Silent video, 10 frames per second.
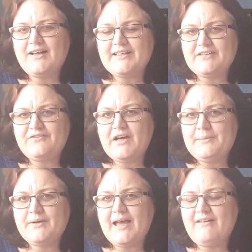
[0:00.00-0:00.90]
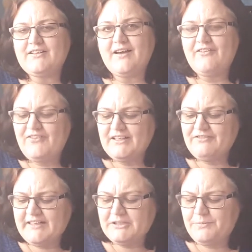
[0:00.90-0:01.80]
identifiable character. The thing
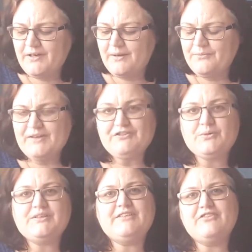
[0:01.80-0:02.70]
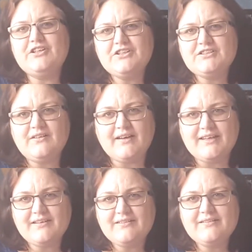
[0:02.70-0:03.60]
is, reading this book, I'm not even sure what she even looks
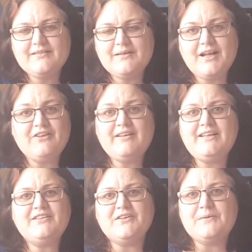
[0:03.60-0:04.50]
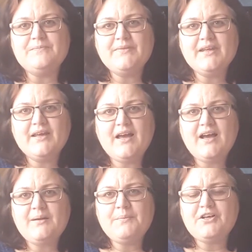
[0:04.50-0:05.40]
like. I don't need to.
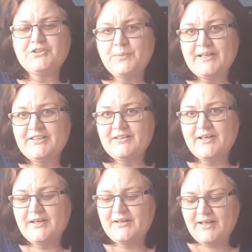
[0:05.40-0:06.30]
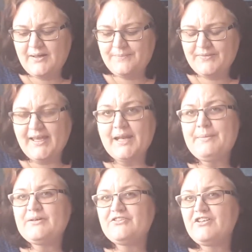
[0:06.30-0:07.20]
Because the way she,
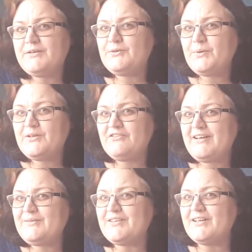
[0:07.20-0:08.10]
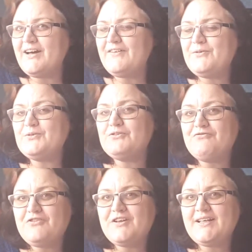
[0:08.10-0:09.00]
Annabelle describes the world around her, I thought was
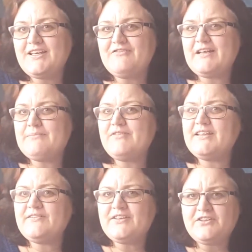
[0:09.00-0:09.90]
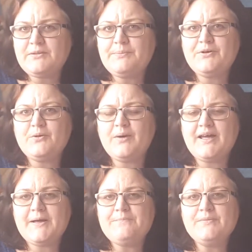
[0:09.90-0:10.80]
really, really impressive. This is a book
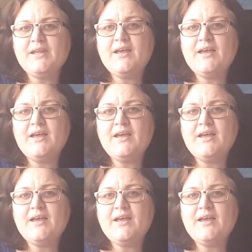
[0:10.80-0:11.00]
where